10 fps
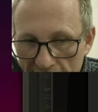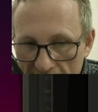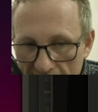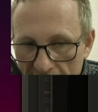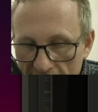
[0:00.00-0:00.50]

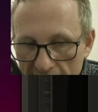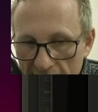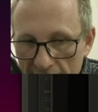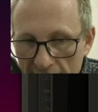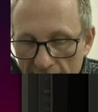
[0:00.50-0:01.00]
like
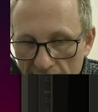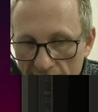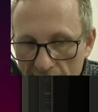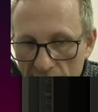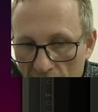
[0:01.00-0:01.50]

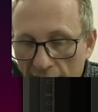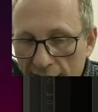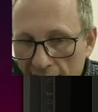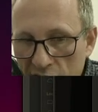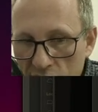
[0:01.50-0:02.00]
I
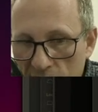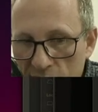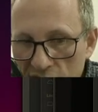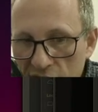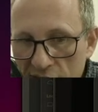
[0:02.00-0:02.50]
think you could
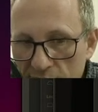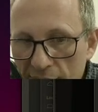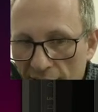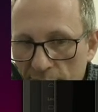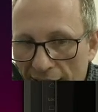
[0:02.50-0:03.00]
produce
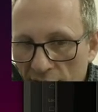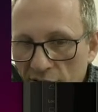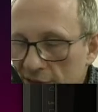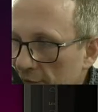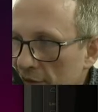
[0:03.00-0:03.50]
metal
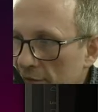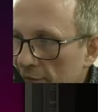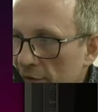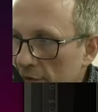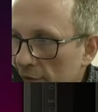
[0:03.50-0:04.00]
powders for
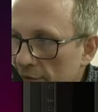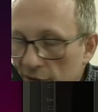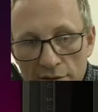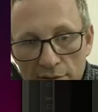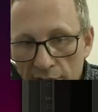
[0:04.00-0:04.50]
for
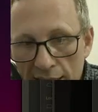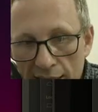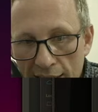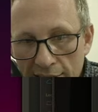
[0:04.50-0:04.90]
for uh,